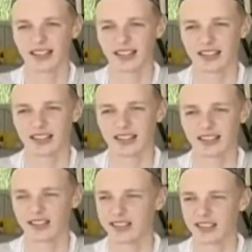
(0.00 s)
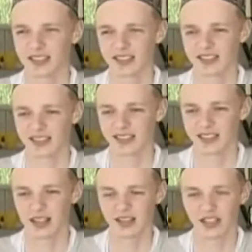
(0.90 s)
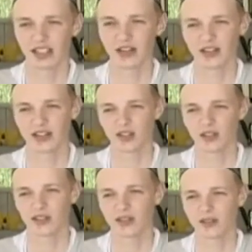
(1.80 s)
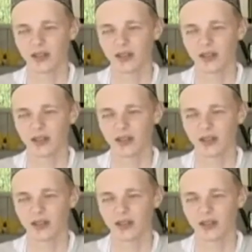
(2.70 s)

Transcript: And, you know, I actually learnt the truth,